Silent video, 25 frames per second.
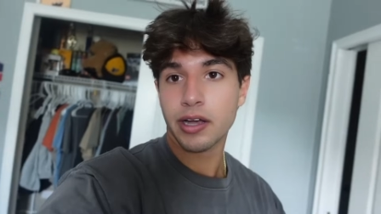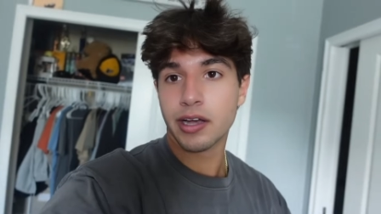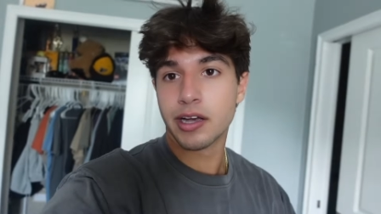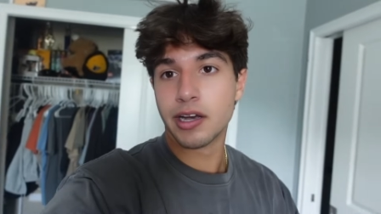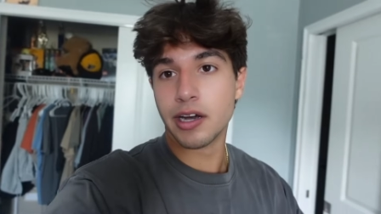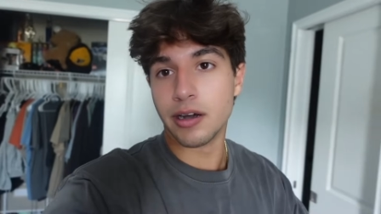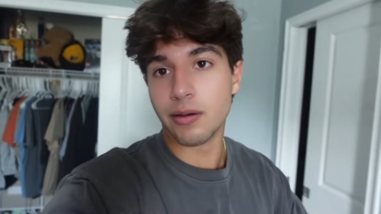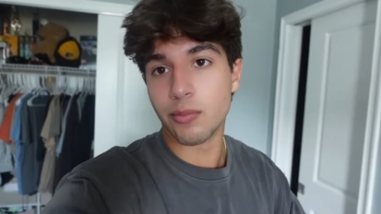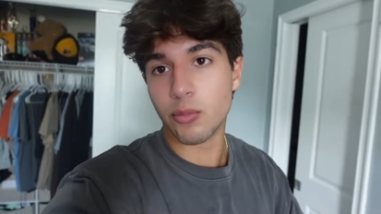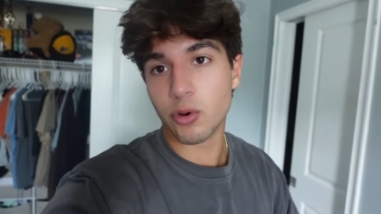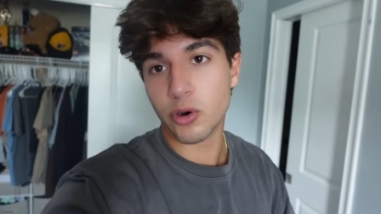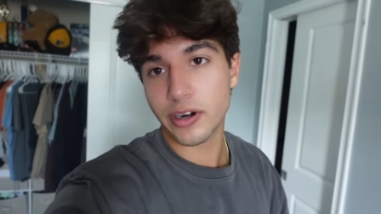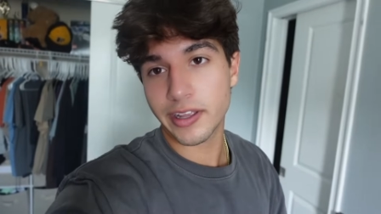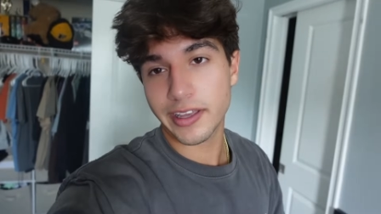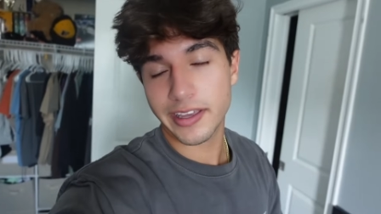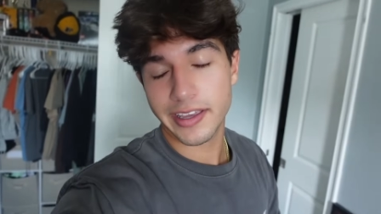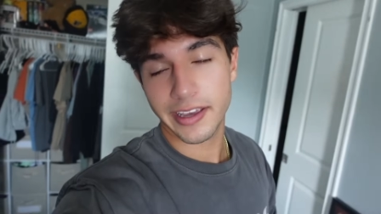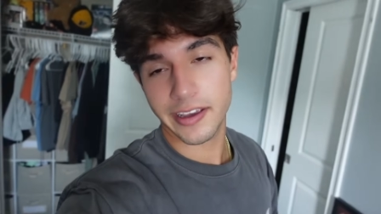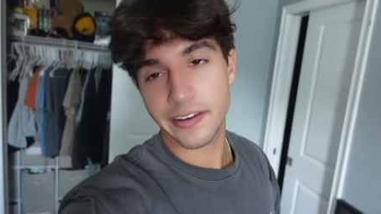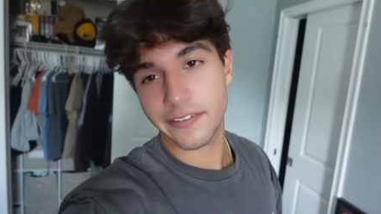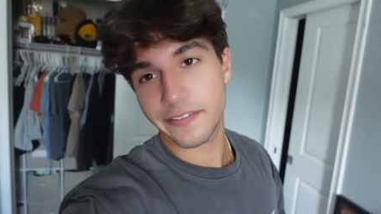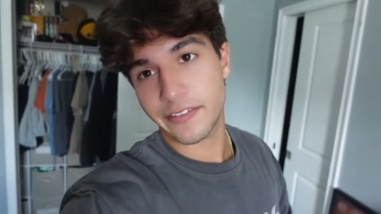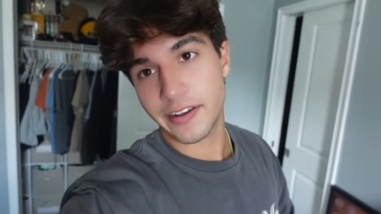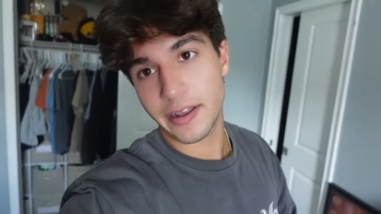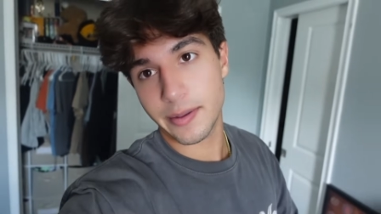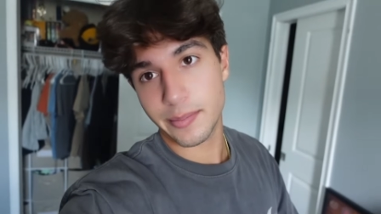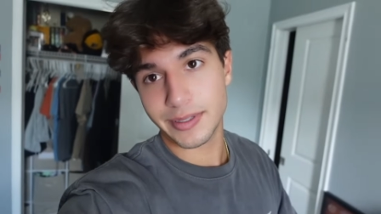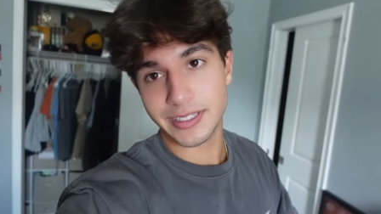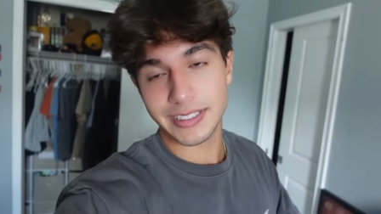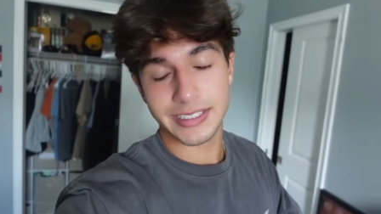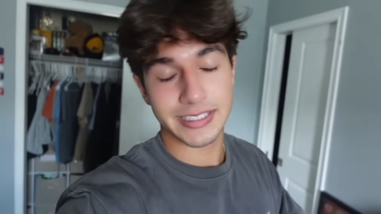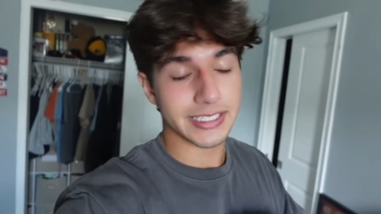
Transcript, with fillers: Good morning, K family.